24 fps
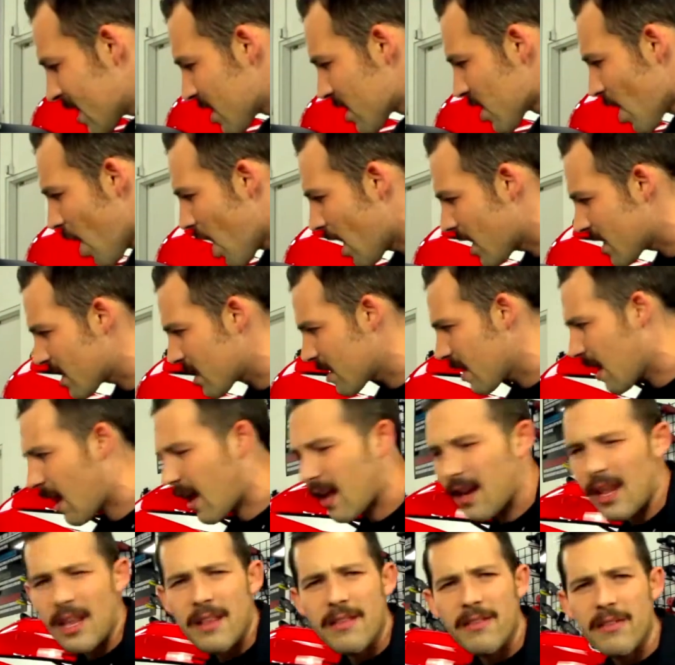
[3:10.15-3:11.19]
the exhaust,
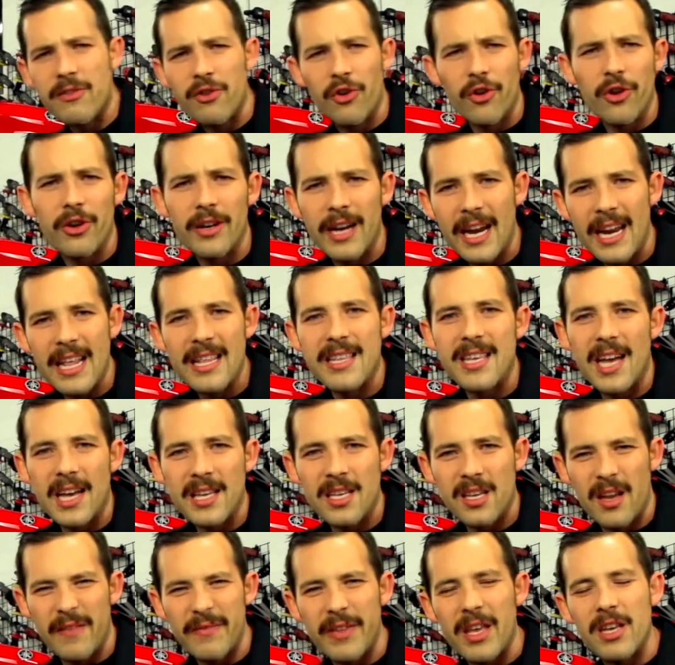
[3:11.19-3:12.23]
any dirt and any
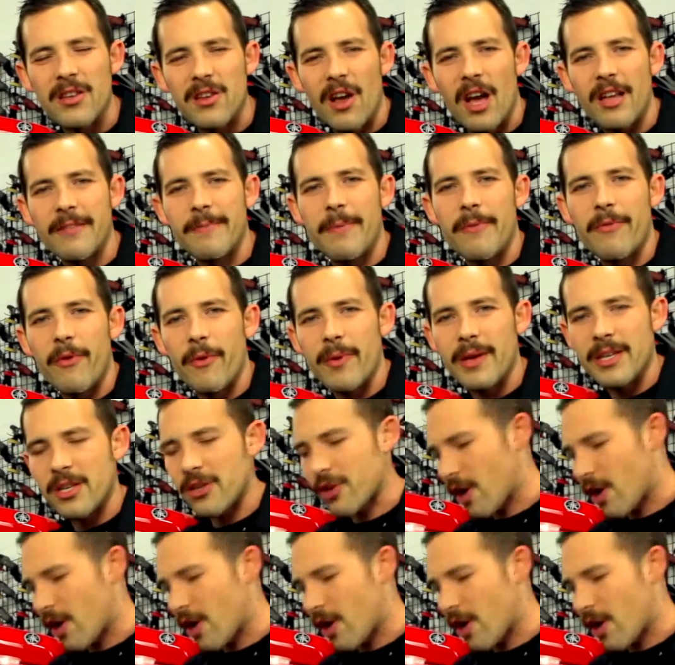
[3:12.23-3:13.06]
dust off the exhaust before we